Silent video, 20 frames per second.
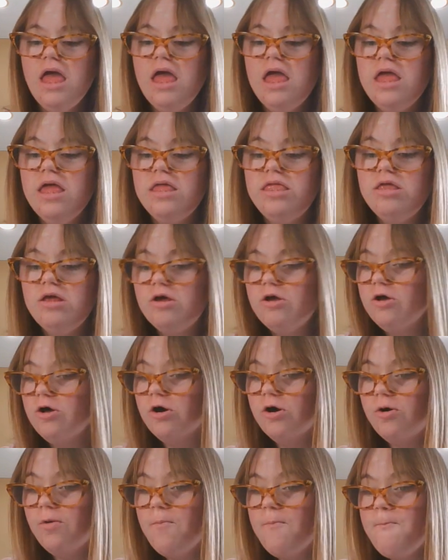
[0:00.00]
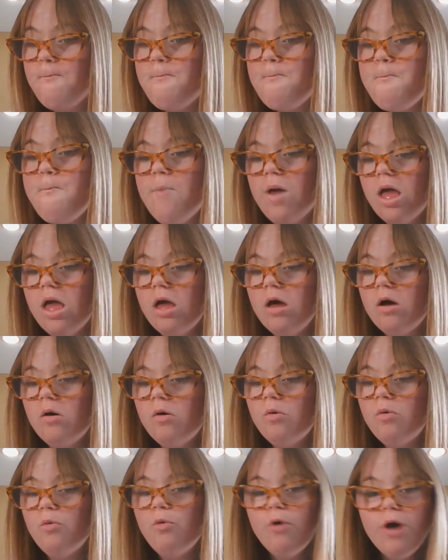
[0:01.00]
it's a
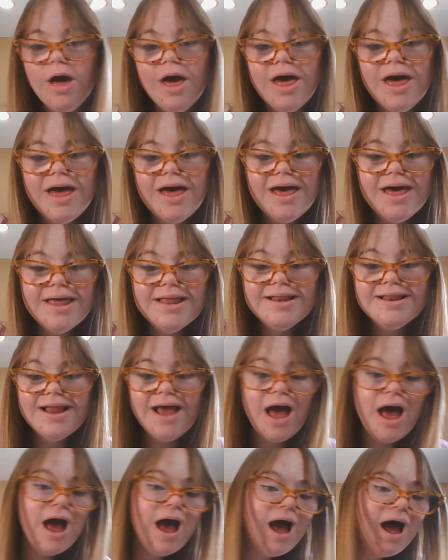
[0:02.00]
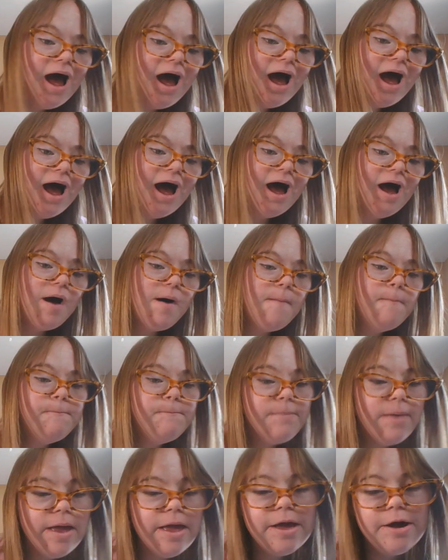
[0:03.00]
Gumbel when
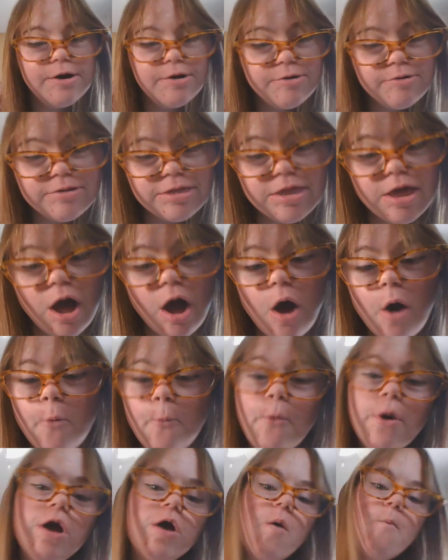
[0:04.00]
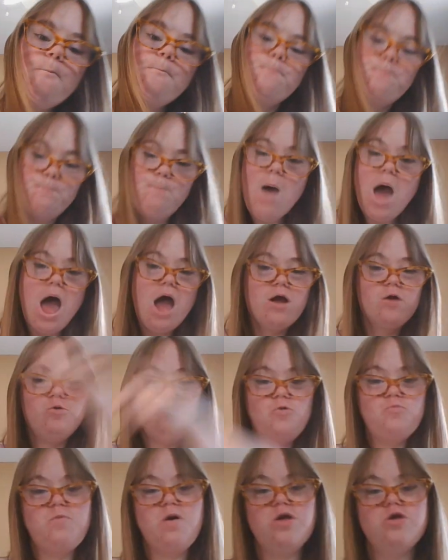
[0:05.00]
males. Welcome back
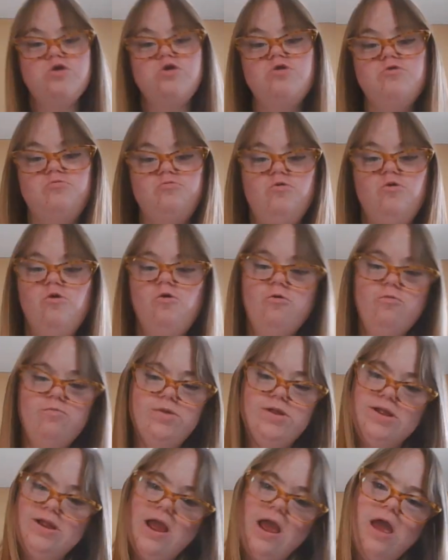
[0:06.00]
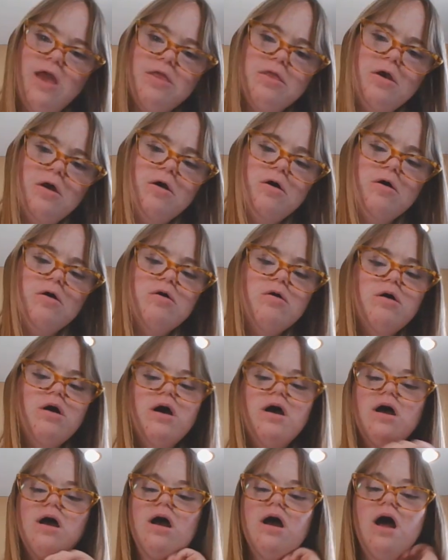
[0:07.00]
to my YouTube channel.
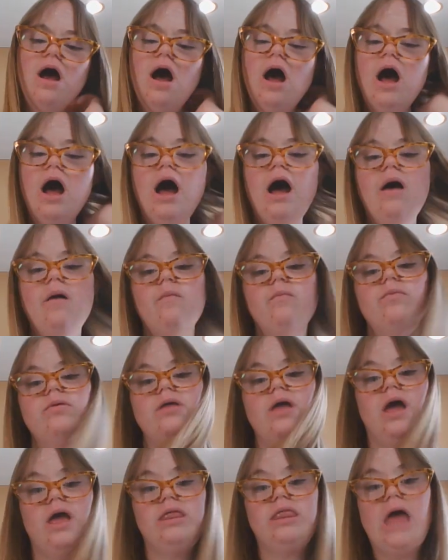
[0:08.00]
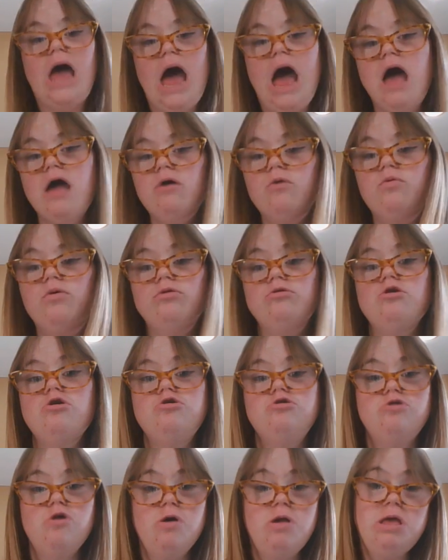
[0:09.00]
Um, guys, I want
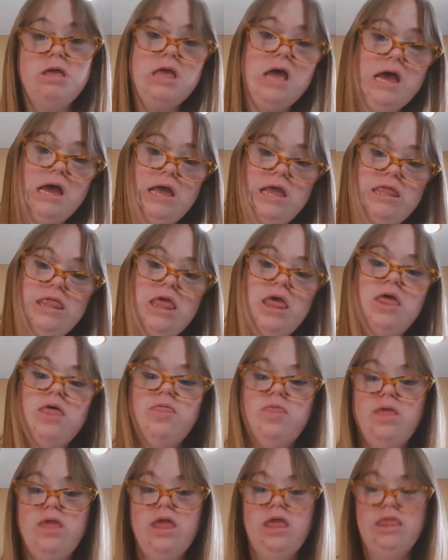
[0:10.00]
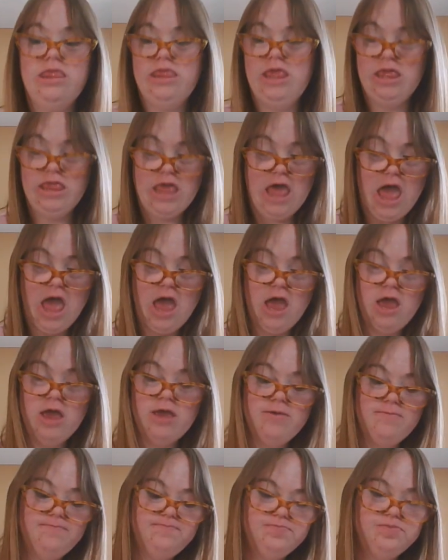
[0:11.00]
to show you guys thing
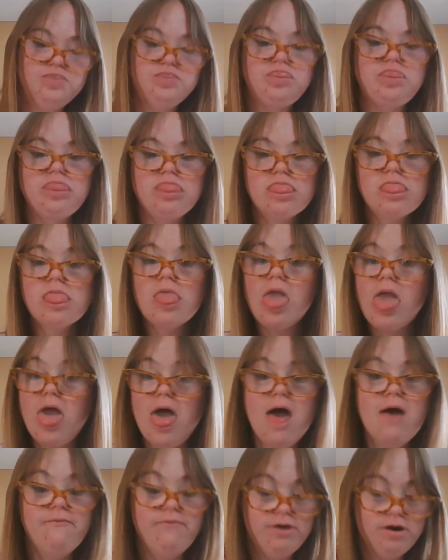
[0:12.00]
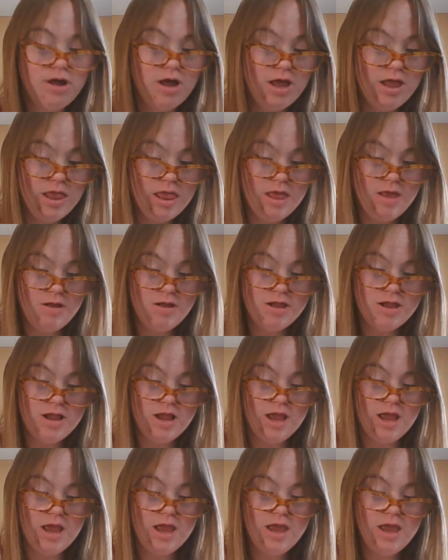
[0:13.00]
today. Have an
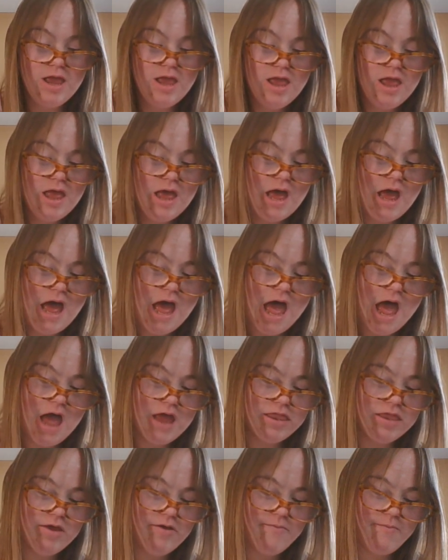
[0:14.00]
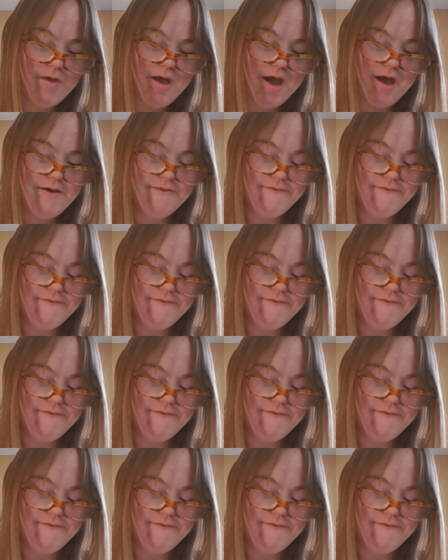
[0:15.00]
see, add some